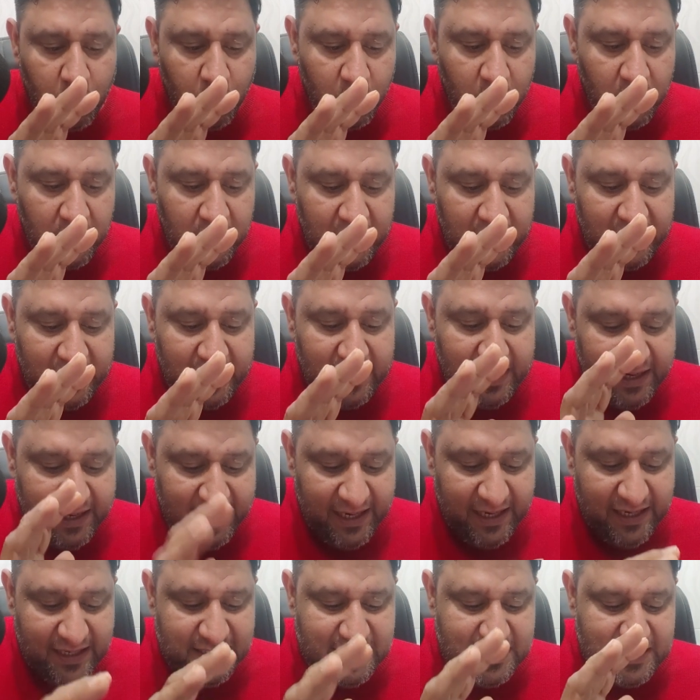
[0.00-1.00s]
to
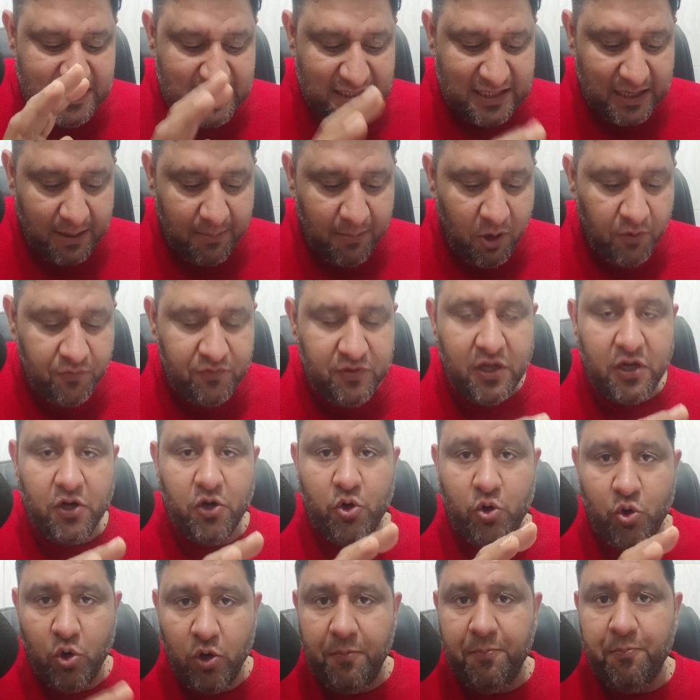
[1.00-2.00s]
read some of
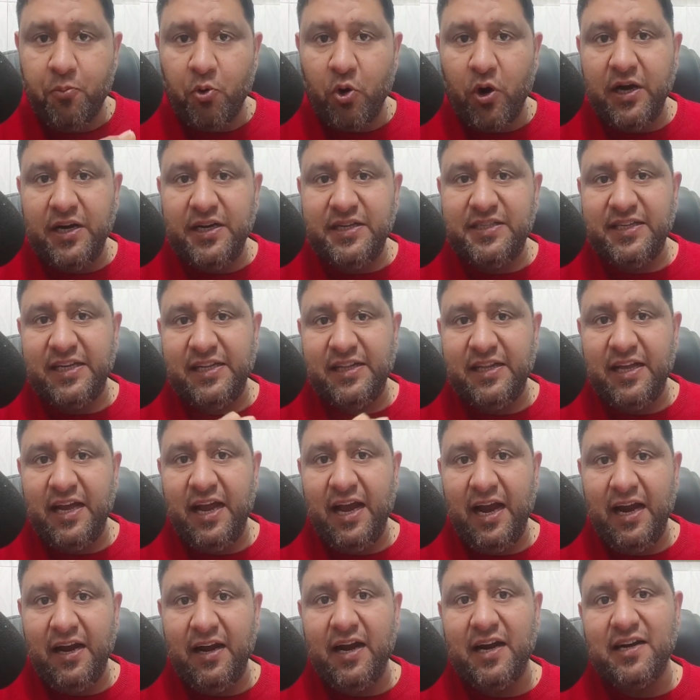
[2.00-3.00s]
the good points in
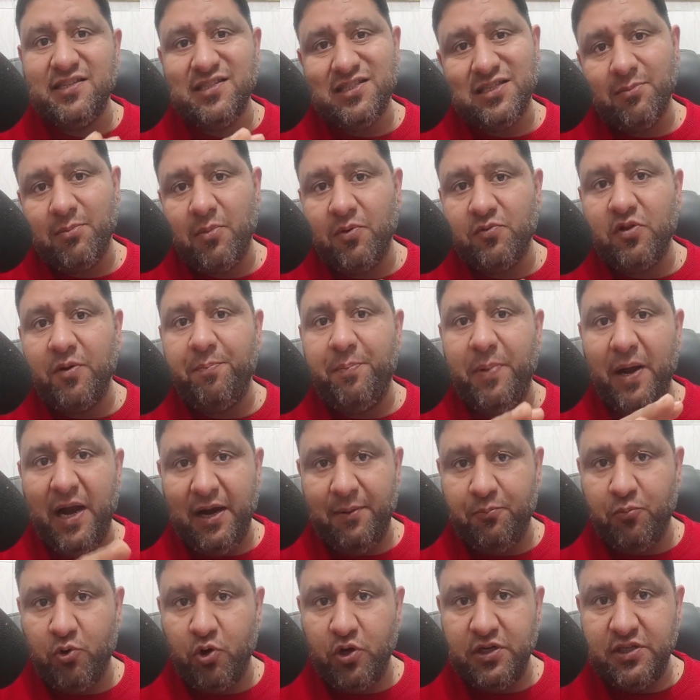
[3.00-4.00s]
the hand and some of the
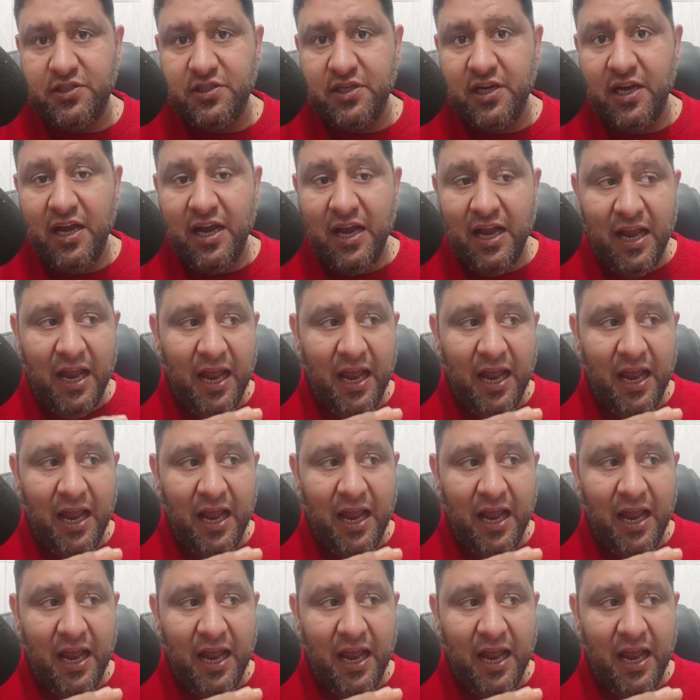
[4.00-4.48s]
bad points.